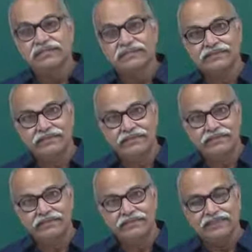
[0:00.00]

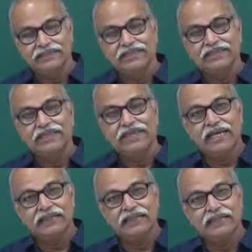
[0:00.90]
signals,
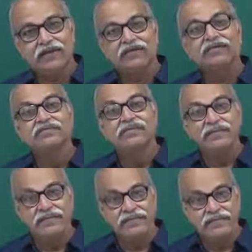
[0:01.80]
analog
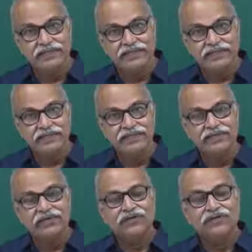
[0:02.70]
circuits
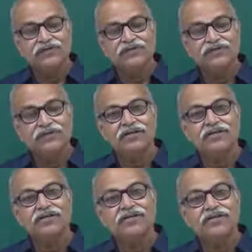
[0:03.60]
or analog
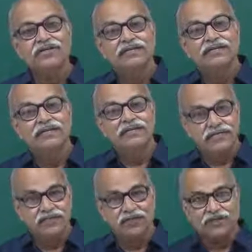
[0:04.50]

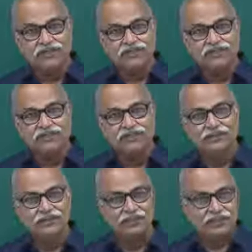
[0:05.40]
electronics.
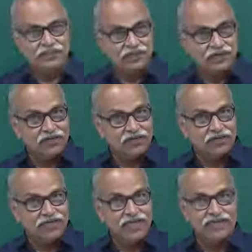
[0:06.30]
So, analog
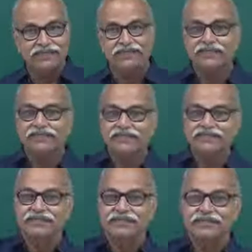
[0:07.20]
and
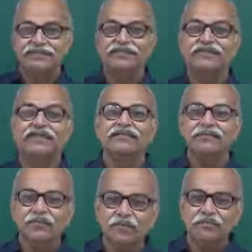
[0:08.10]
digital, these are
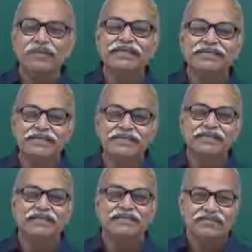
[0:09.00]
the two major
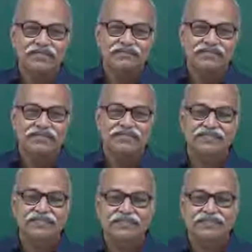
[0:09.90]

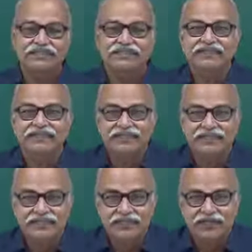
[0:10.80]
divisions in
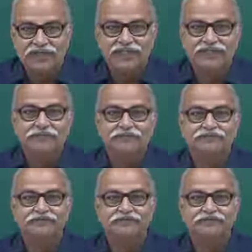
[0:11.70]
electronics.